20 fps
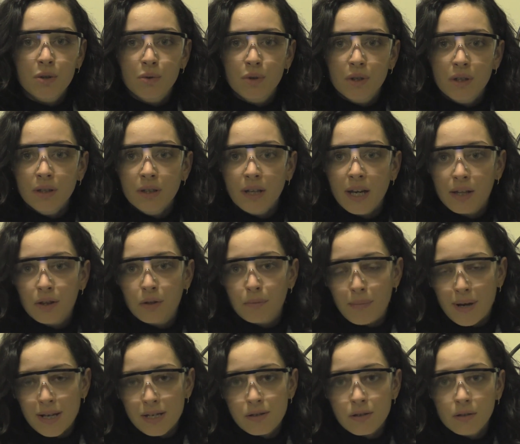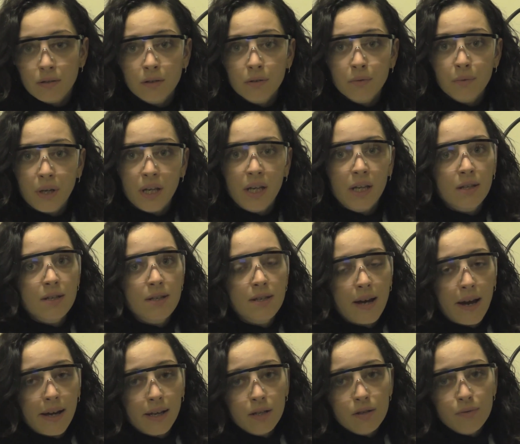student at the master's degree in
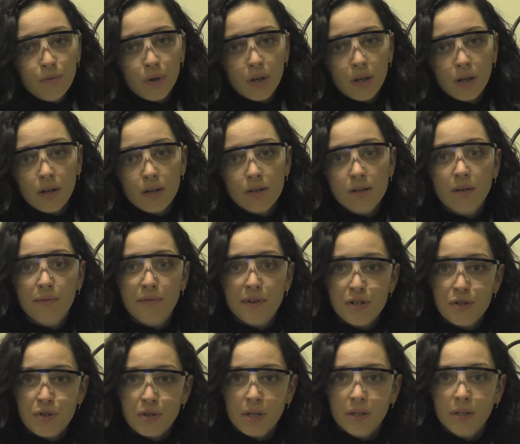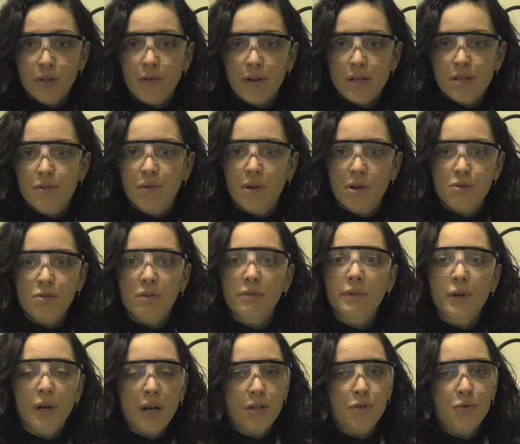Science for the Conservation and the Restoration
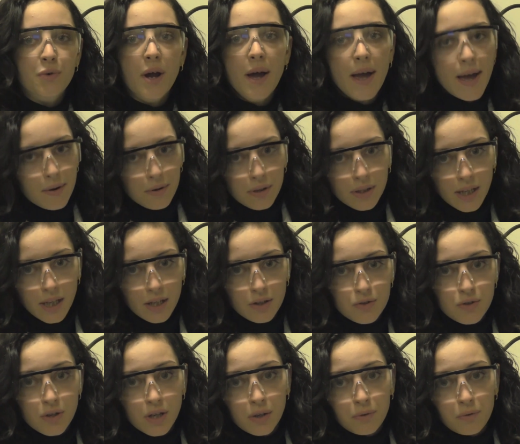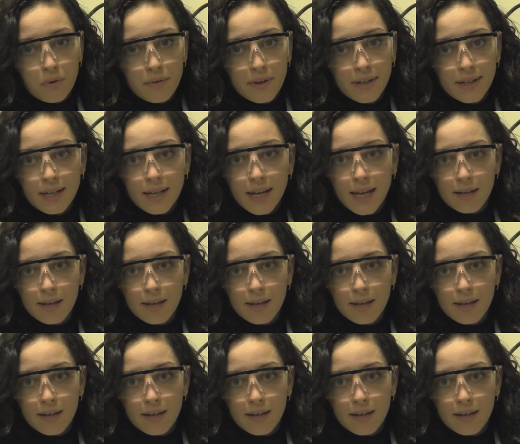of Cultural Heritage in Ravenna